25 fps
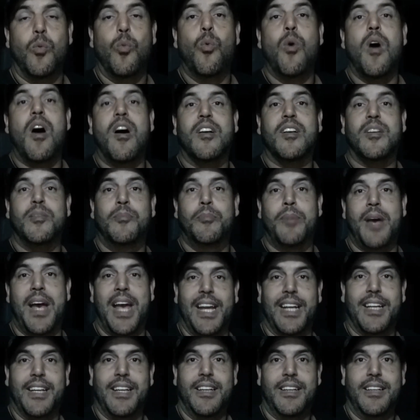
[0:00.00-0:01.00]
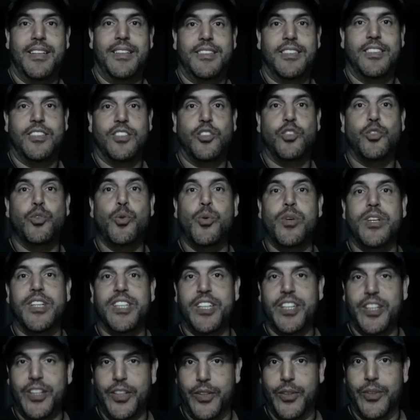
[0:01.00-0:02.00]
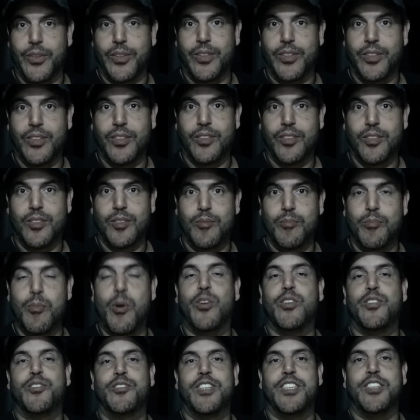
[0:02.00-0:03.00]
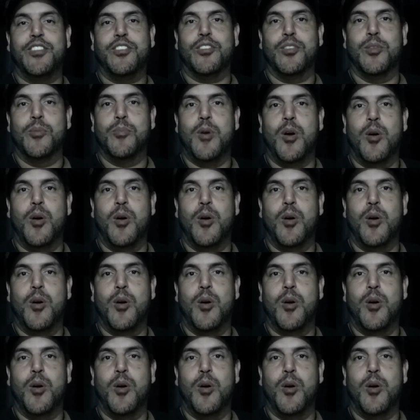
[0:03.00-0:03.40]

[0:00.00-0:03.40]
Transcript: Welcome back to another motivational